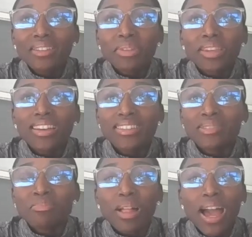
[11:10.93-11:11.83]

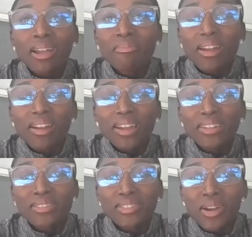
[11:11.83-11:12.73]
Because Black
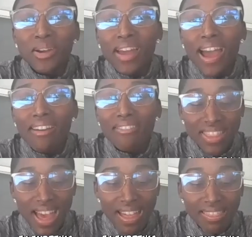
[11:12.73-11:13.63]
Americans don't have
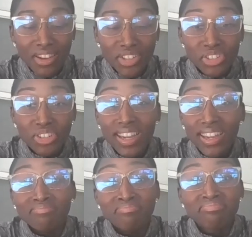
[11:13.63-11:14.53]
that
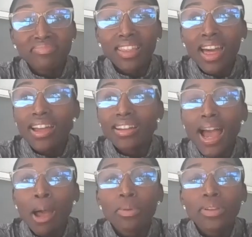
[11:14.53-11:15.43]
luxury. That
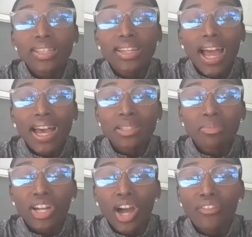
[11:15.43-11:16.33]
happens, and it has to
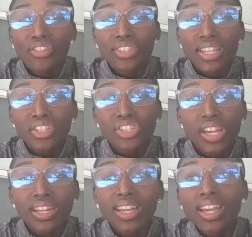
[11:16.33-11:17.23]
be a
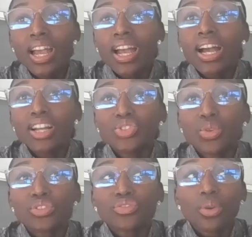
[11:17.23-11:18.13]
conversation.
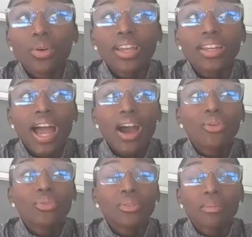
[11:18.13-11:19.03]
George Floyd,
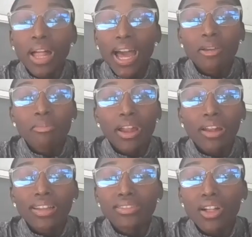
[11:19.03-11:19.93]
now Black
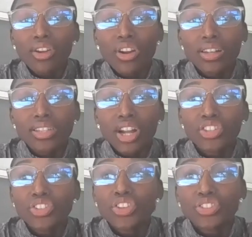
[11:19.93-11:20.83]
Americans all across the
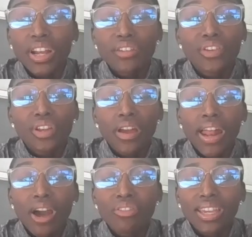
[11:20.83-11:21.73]
country are trying to figure out
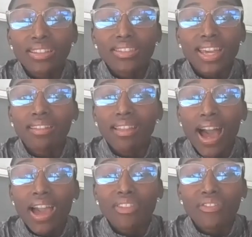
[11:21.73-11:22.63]
how they can stay
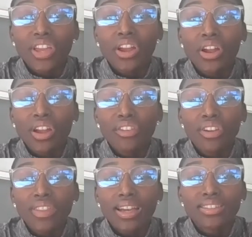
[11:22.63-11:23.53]
alive if they're ever
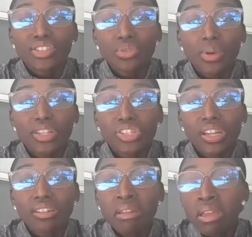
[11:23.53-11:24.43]
in that
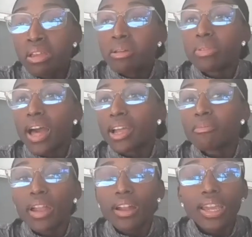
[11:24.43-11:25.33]
situation. Black
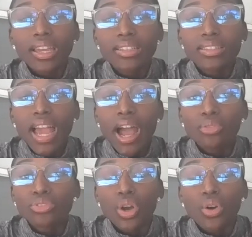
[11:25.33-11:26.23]
Americans
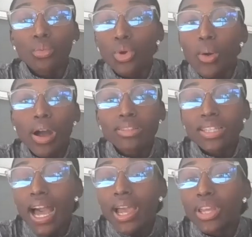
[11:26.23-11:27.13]
now don't go
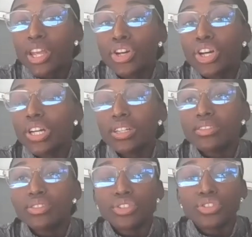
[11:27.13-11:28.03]
outside in
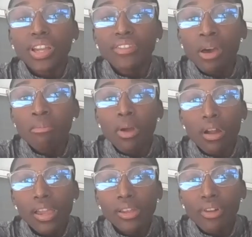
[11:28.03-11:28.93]
hoods due to Trayvon
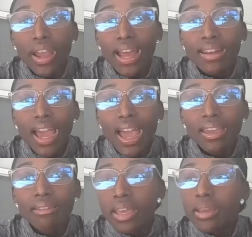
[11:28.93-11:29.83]
Martin right at
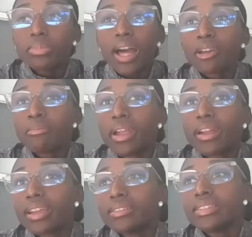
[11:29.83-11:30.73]
night. Black
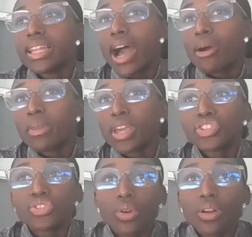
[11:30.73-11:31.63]
Americans now make
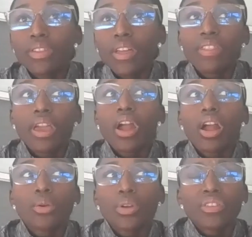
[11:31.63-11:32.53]
sure that they
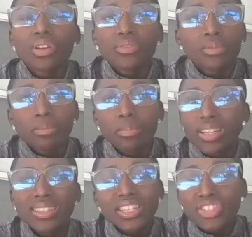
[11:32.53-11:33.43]
are
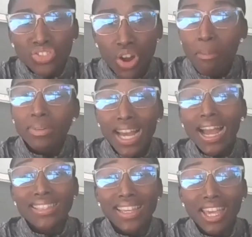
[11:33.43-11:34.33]
it's
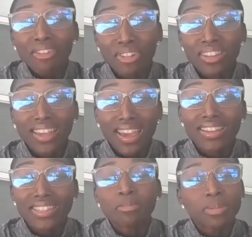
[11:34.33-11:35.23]
traumatizing. It really
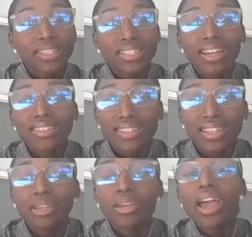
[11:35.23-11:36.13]
is. It's
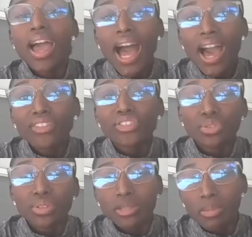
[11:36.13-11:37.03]
PTSD, having
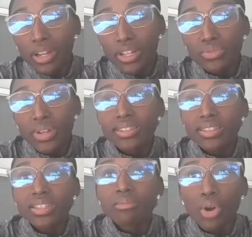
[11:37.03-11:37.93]
to experience
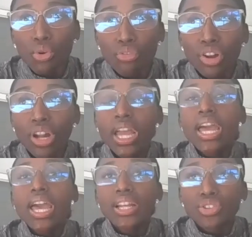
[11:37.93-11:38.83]
racism over
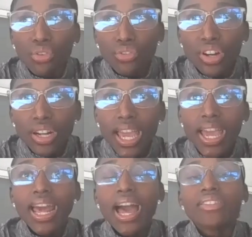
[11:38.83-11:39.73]
and over
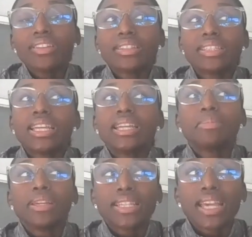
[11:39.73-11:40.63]
again, having to see
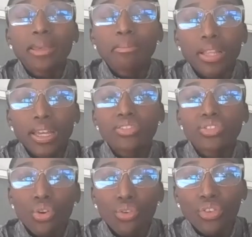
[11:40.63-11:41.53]
it being taken
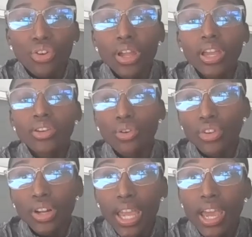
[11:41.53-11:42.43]
place over and
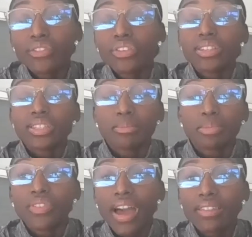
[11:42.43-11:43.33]
over again for the
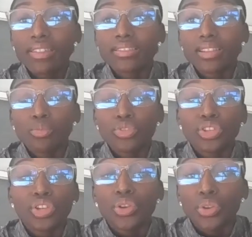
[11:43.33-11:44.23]
simple fact that
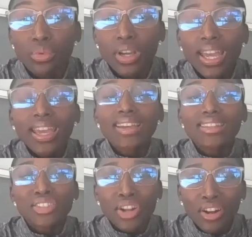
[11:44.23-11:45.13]
someone's hue
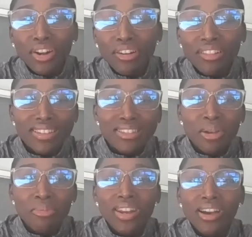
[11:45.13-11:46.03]
is darker than
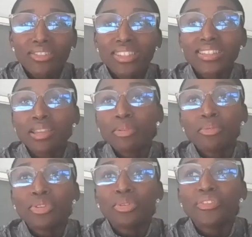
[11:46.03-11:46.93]
someone else's. I mean,
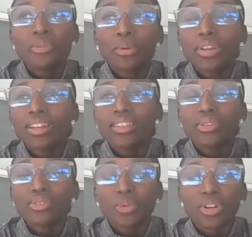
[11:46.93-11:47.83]
when you even put it in
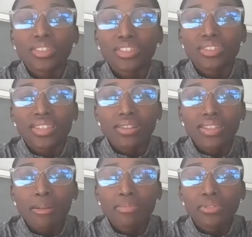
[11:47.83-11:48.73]
those words, it just
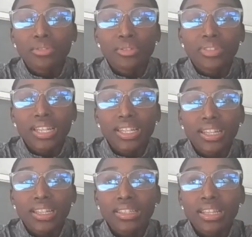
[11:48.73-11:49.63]
sounds absolutely
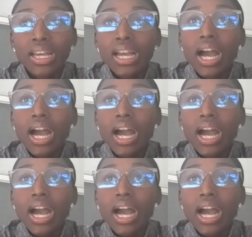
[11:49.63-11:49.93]
ridiculous.